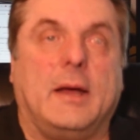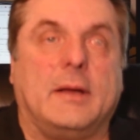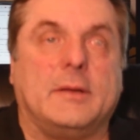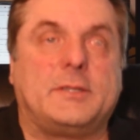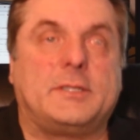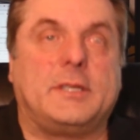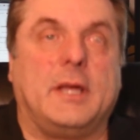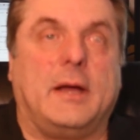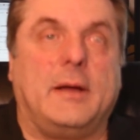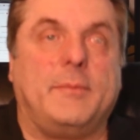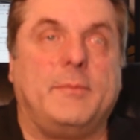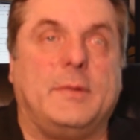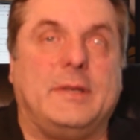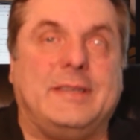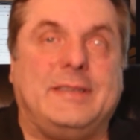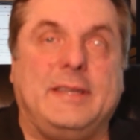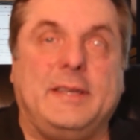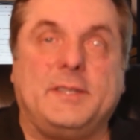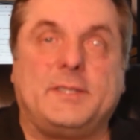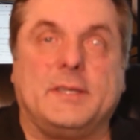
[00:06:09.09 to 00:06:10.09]
Some
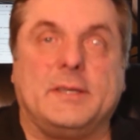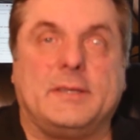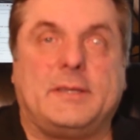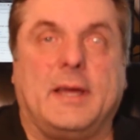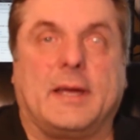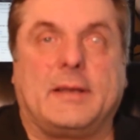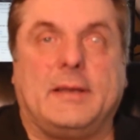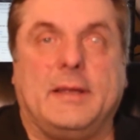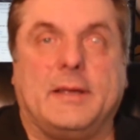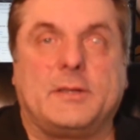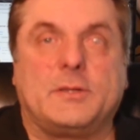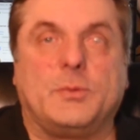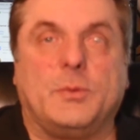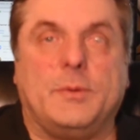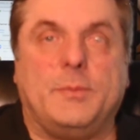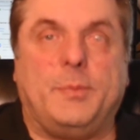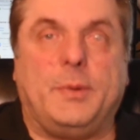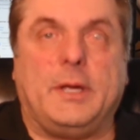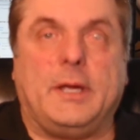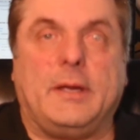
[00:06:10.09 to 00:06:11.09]
decent techniques
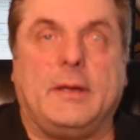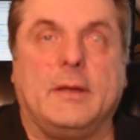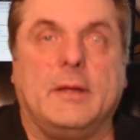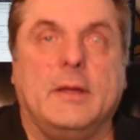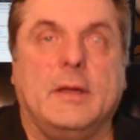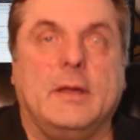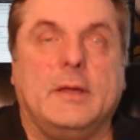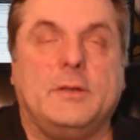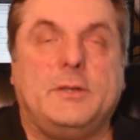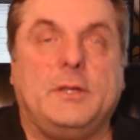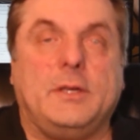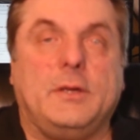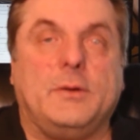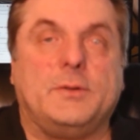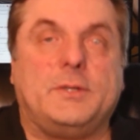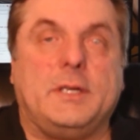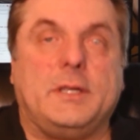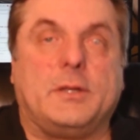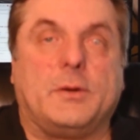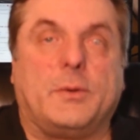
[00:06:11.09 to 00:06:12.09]
would be to
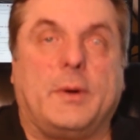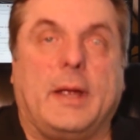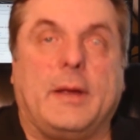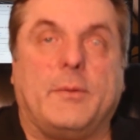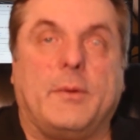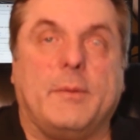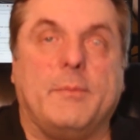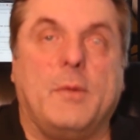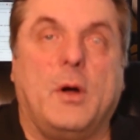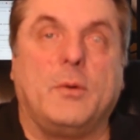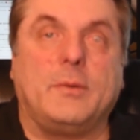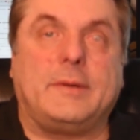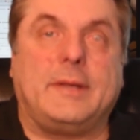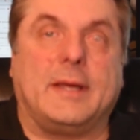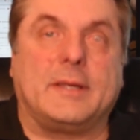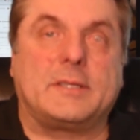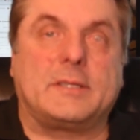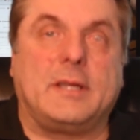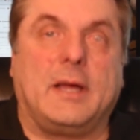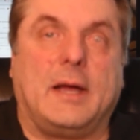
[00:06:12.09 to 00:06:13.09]
use either a remote
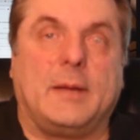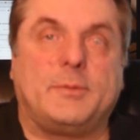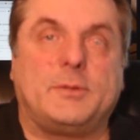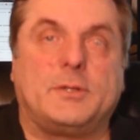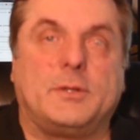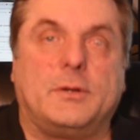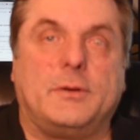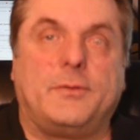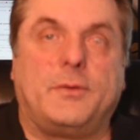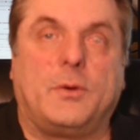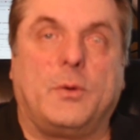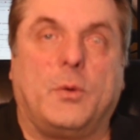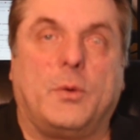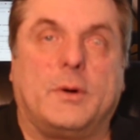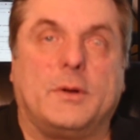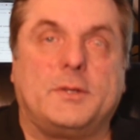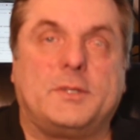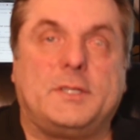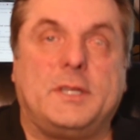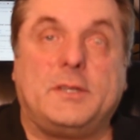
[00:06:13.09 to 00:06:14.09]
desktop server
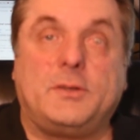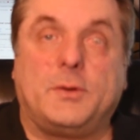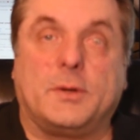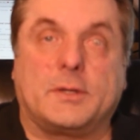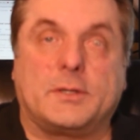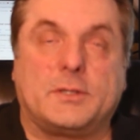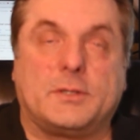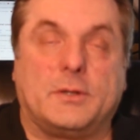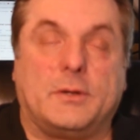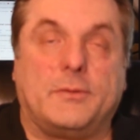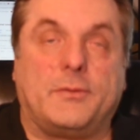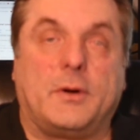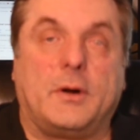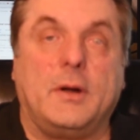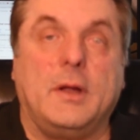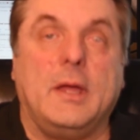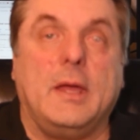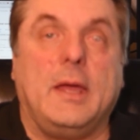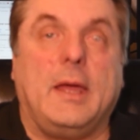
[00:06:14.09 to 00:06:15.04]
or a Citrix server.